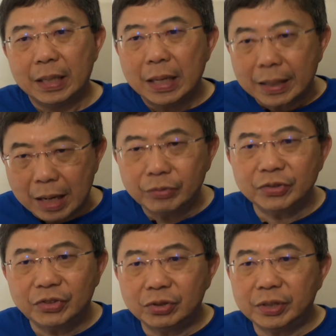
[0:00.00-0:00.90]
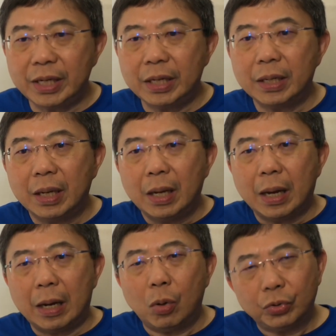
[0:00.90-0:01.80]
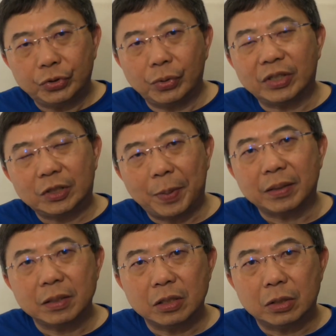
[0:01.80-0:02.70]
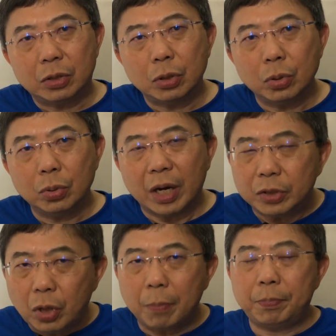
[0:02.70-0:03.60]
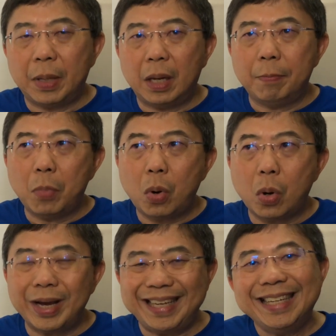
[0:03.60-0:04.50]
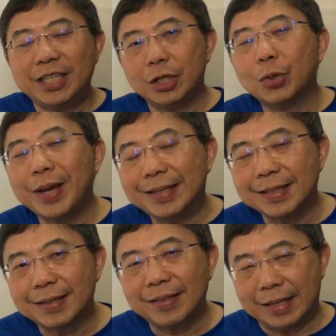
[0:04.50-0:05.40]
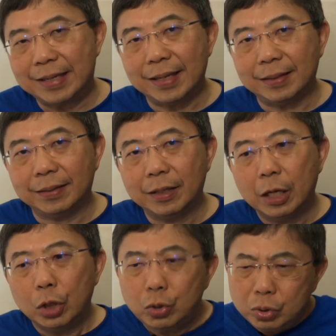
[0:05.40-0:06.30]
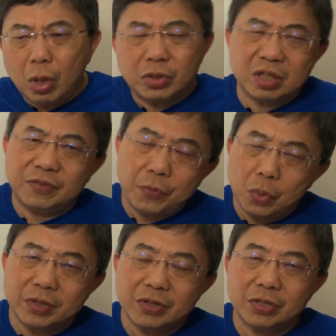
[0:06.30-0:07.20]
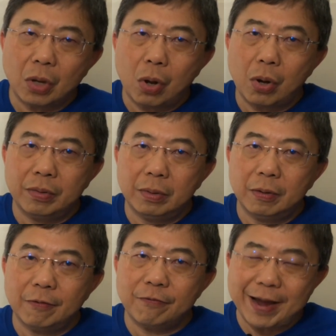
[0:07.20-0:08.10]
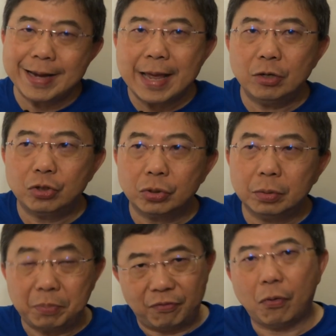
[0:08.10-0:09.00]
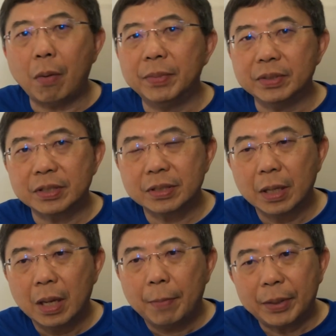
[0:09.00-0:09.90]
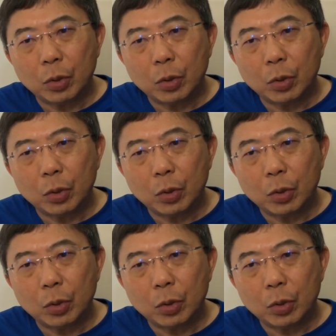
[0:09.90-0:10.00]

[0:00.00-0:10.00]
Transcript: Accountants today are also expected to adopt a more integrated thinking, to not just focus on financial performance, but